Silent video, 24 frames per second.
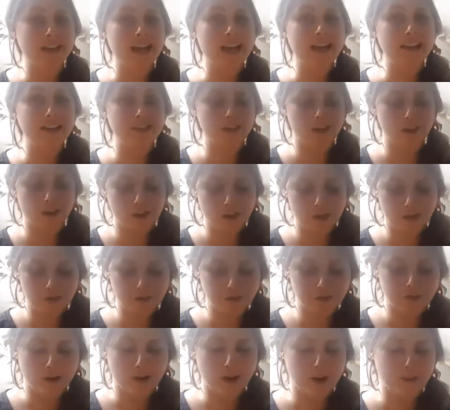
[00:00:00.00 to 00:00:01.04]
has on the
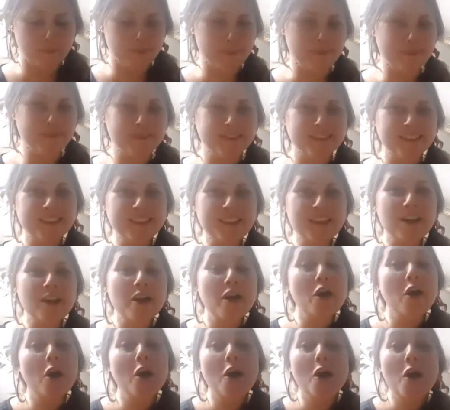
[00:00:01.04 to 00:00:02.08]
farm.
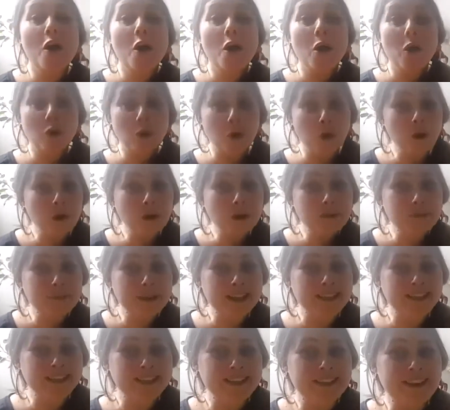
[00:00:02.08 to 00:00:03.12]
Old
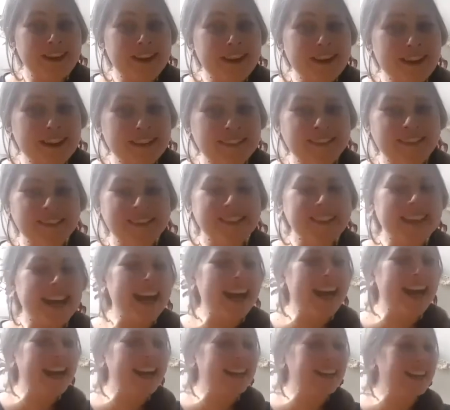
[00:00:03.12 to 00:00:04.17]
MacDonald
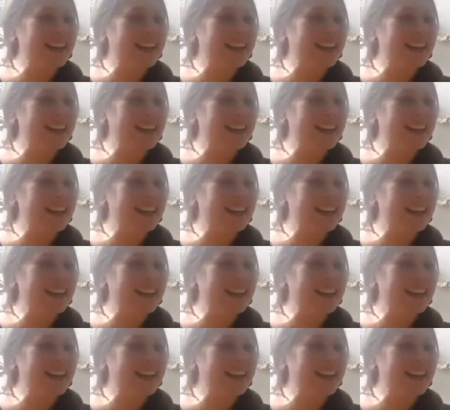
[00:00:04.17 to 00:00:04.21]
had